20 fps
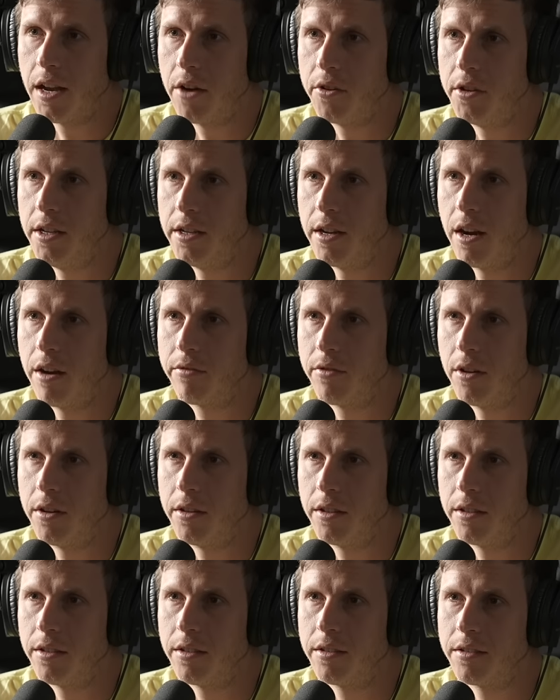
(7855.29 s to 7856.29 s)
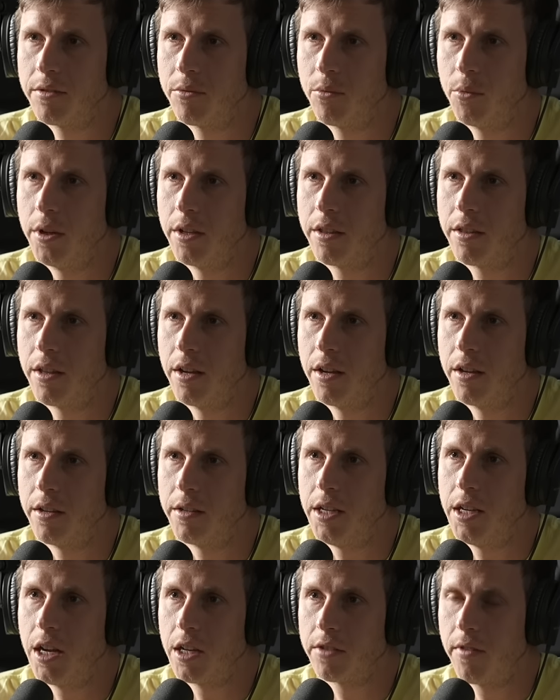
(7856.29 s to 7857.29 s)
how he got funded with uh,
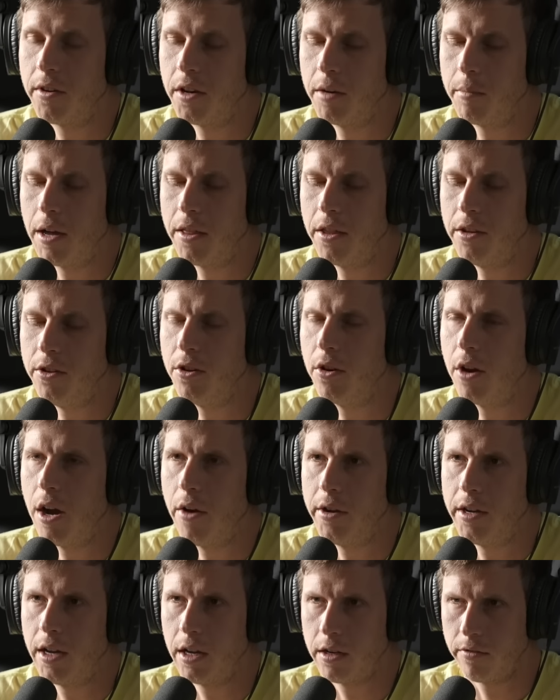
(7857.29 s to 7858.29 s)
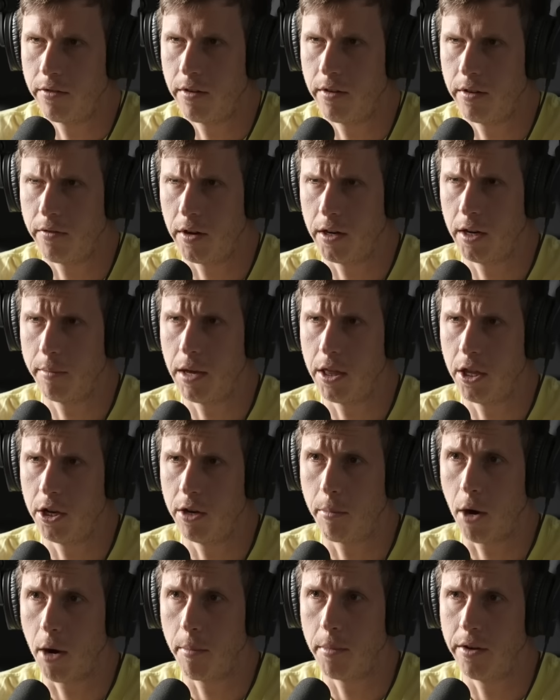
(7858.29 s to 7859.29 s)
he got funded by the you know how he got funded by the
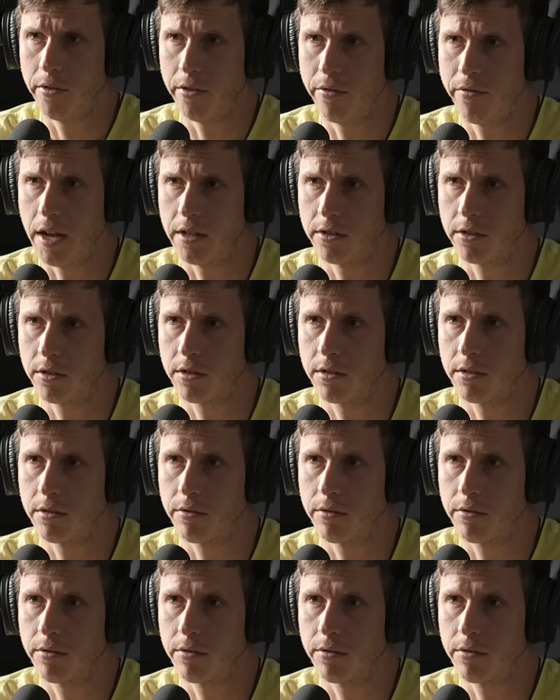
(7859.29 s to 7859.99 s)
Department of Defense